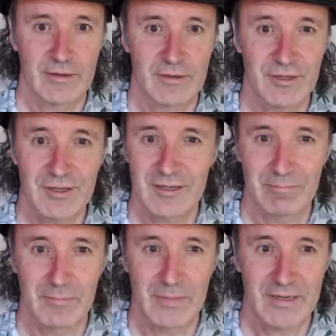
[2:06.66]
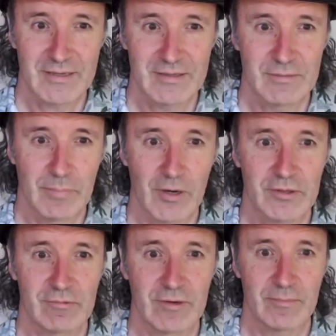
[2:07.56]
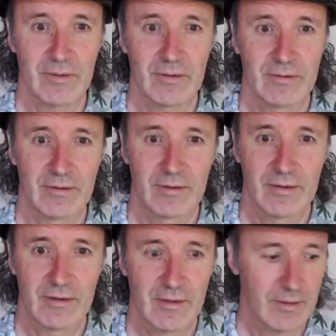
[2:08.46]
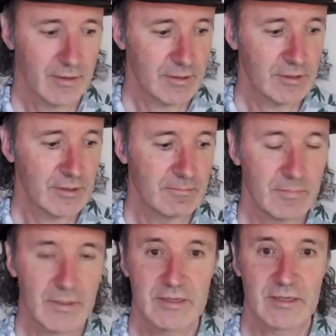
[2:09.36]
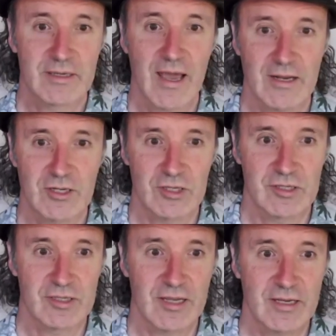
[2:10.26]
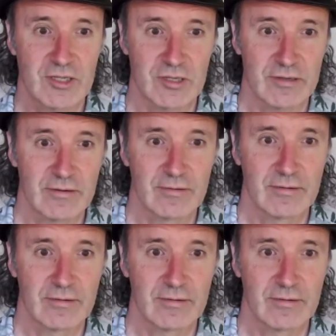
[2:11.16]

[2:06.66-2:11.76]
You didn't mean to bother him. You didn't mean to catch his attention.